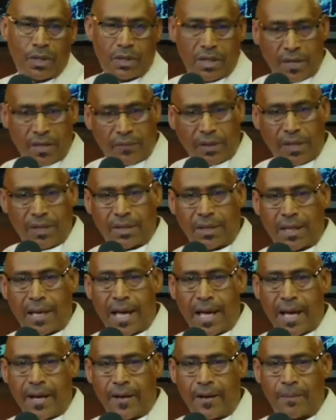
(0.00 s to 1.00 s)
The devil is a
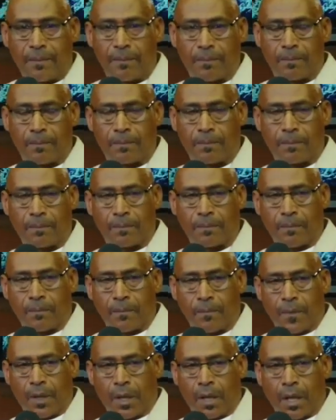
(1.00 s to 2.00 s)
liar.
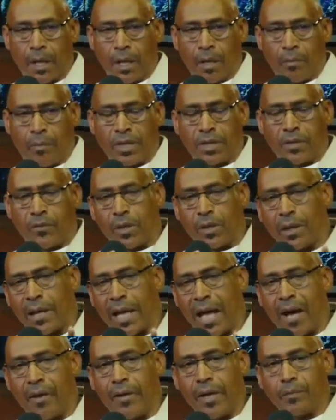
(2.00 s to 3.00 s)
Because if you
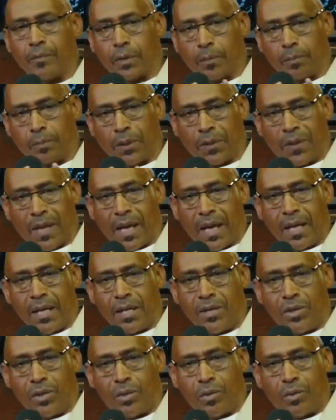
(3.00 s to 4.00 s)
allow him to put that
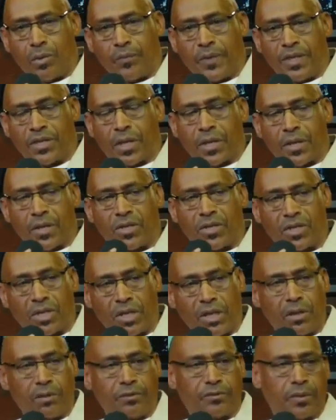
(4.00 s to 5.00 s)
in you, he's going to
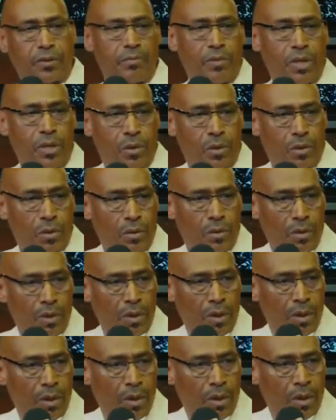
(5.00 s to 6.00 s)
steal from you
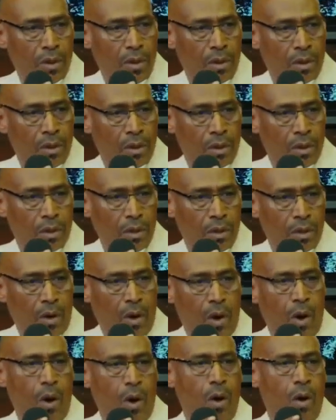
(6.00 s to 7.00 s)

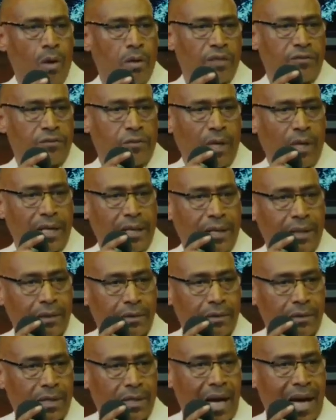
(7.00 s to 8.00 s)
all of what
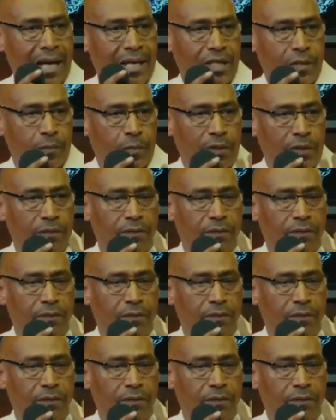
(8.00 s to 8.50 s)
God has